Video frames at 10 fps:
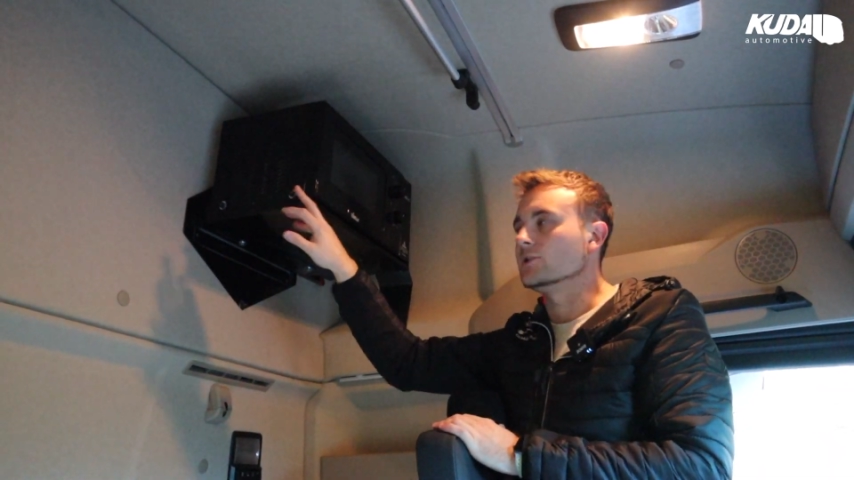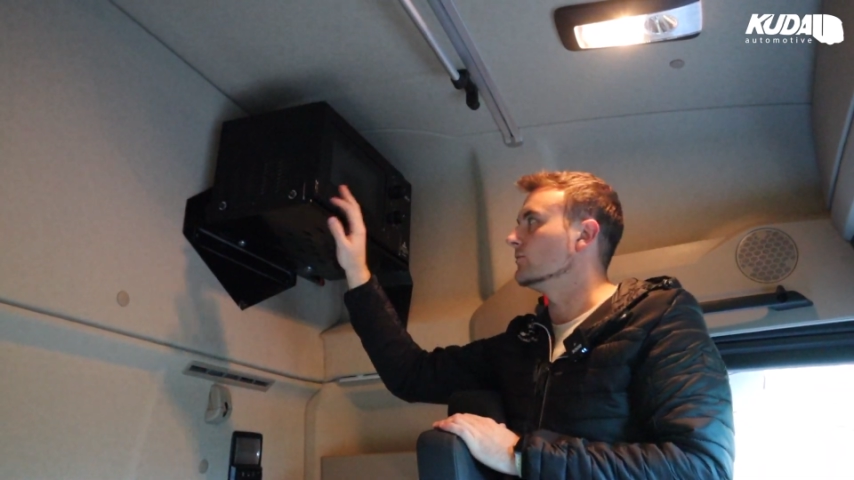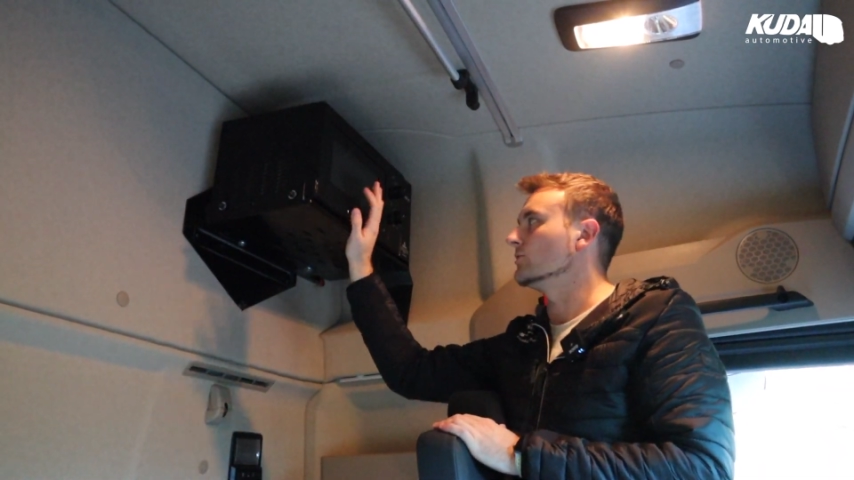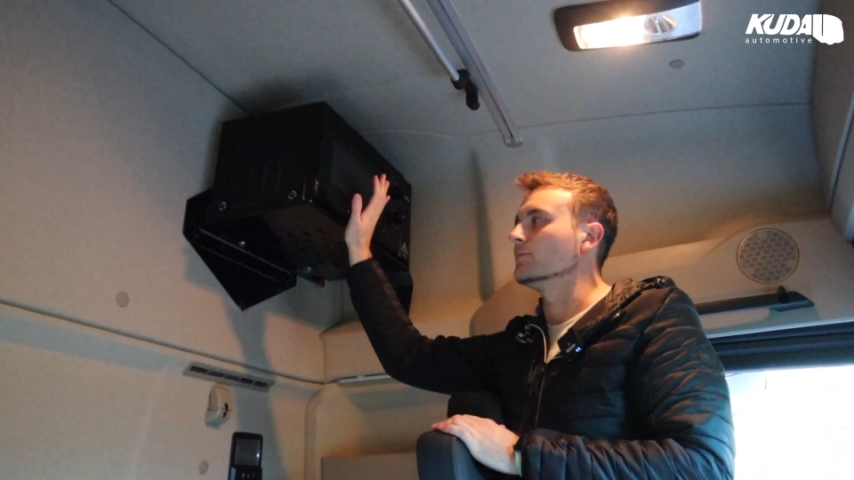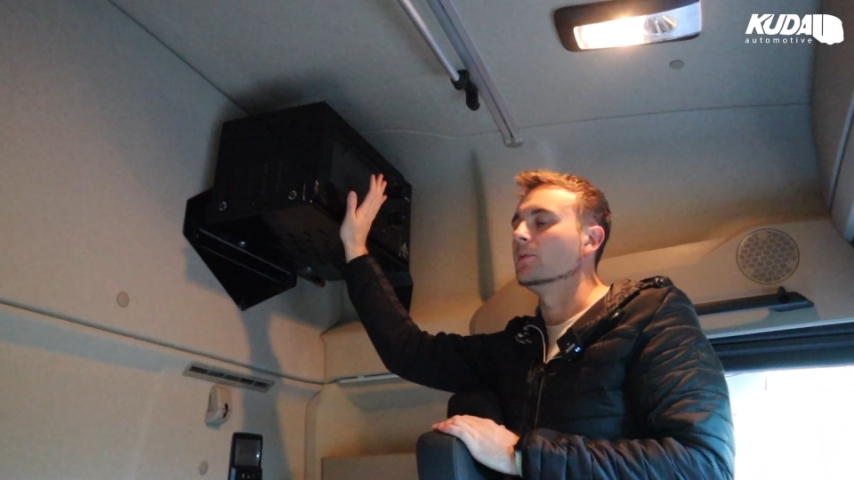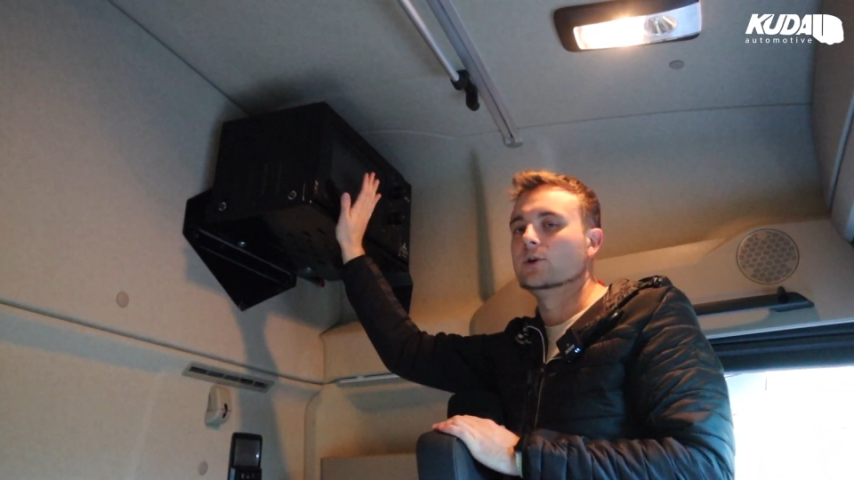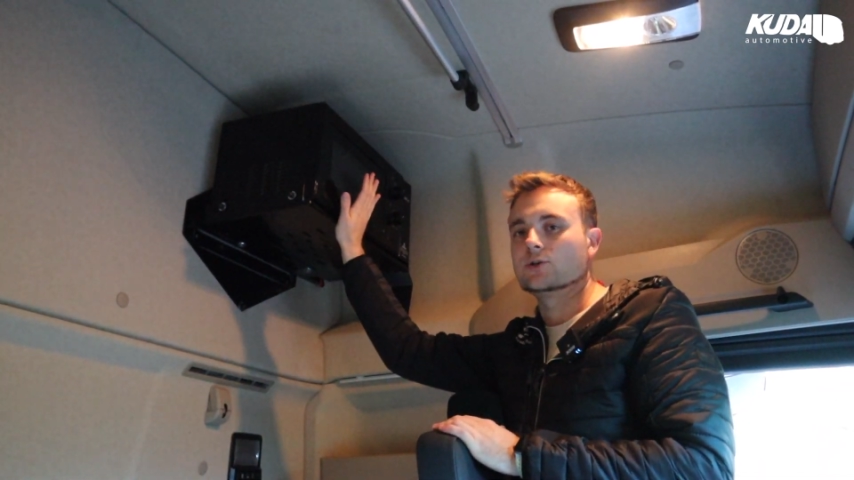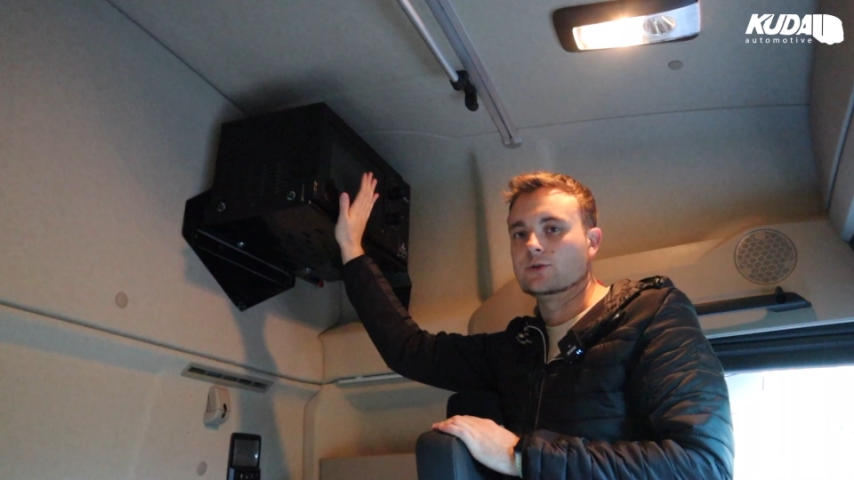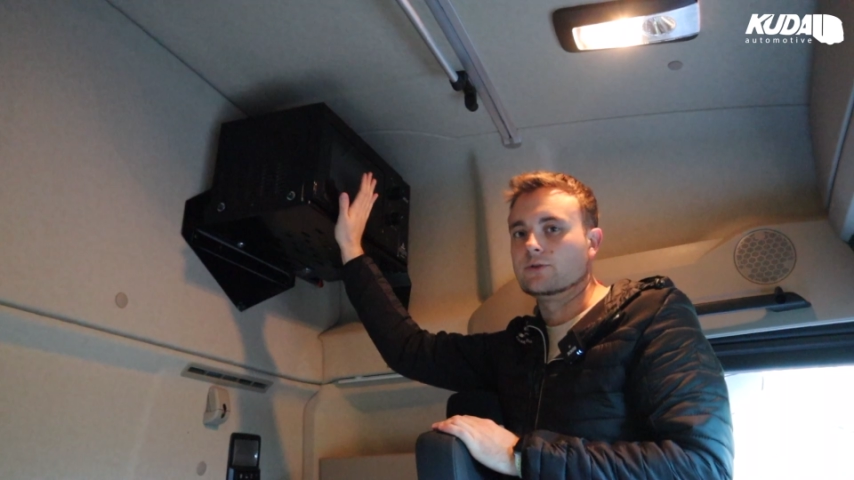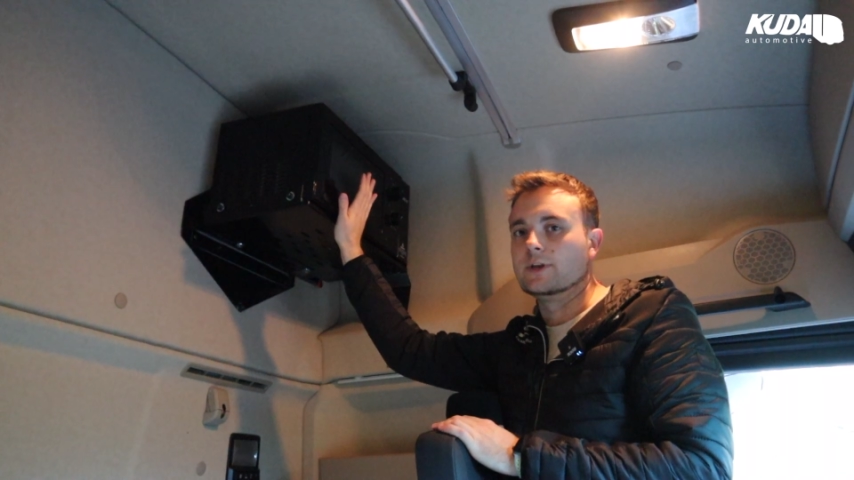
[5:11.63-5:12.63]
it's not just
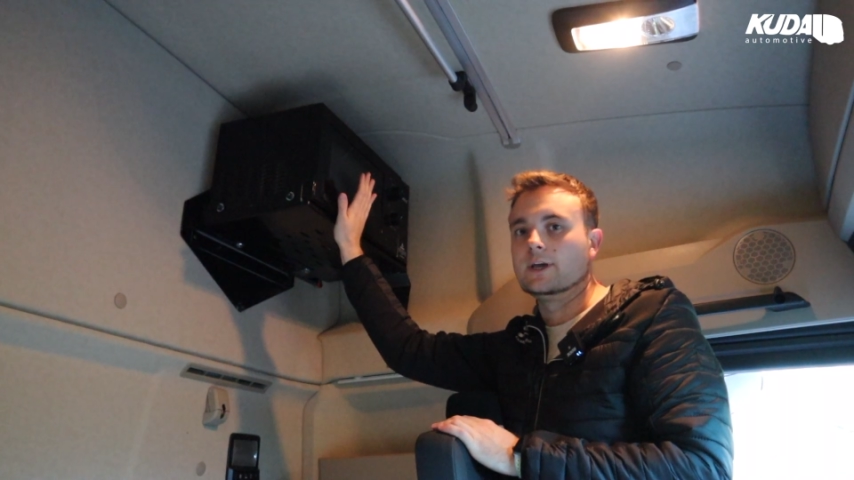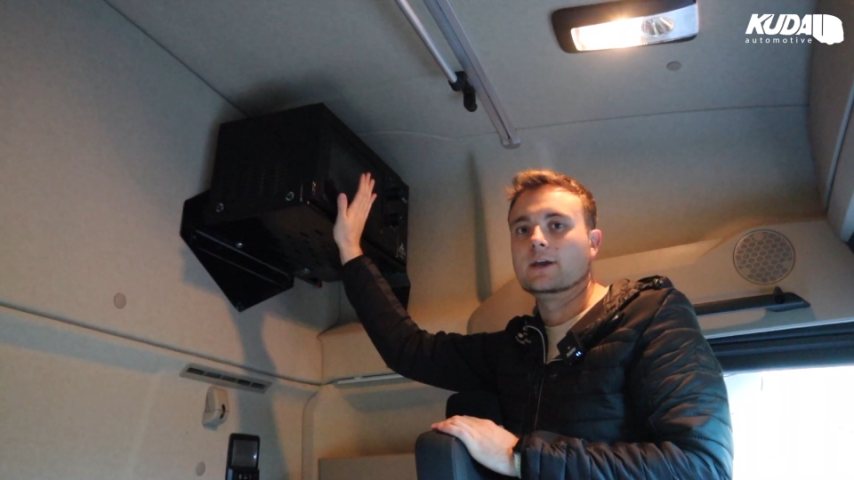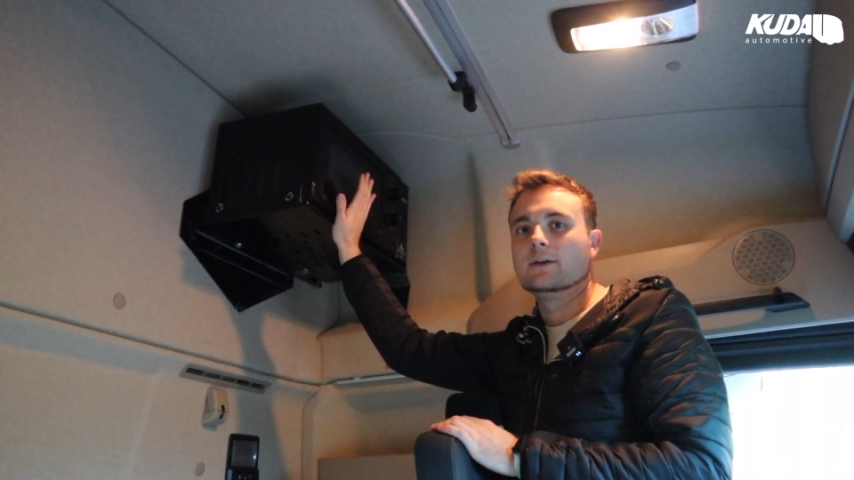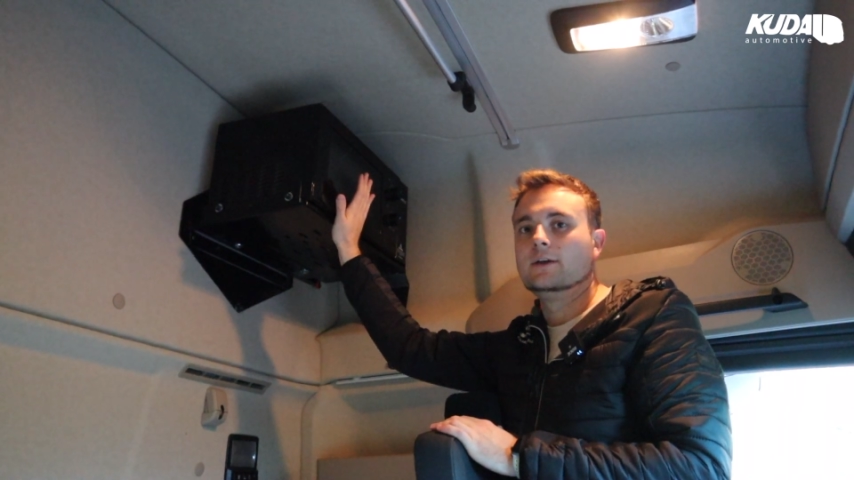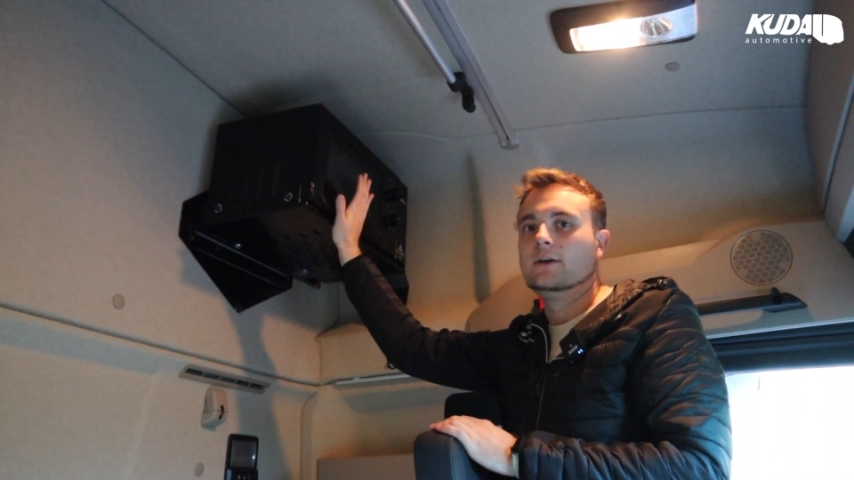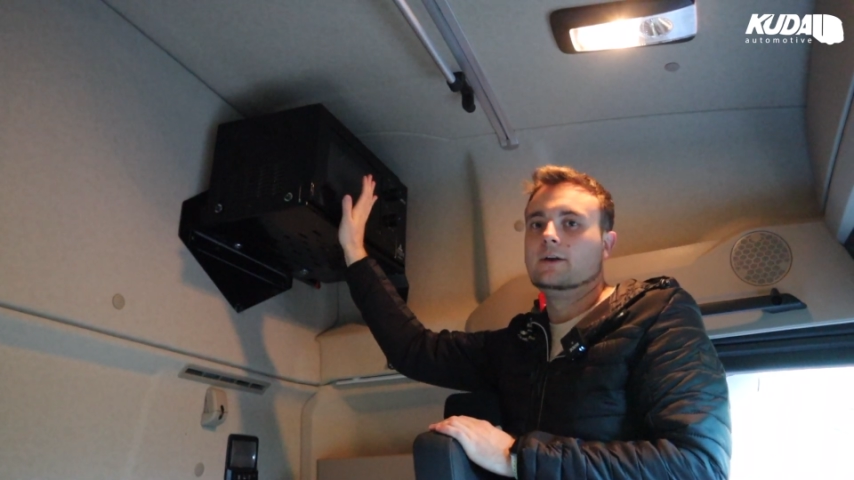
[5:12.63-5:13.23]
perched on there,